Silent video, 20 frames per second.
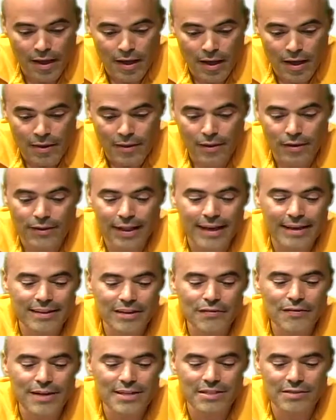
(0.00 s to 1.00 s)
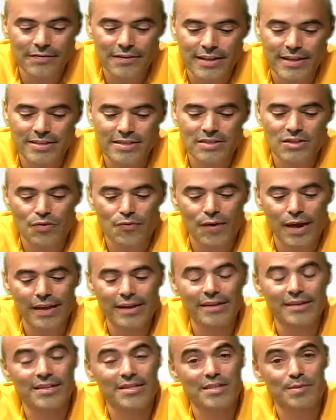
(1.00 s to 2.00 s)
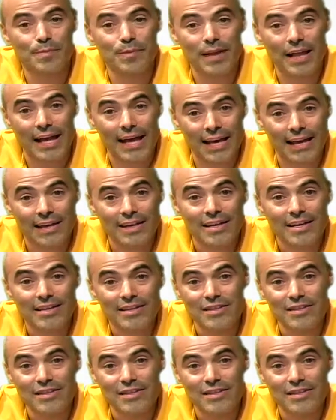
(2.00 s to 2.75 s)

The likely reason for this is the Retina display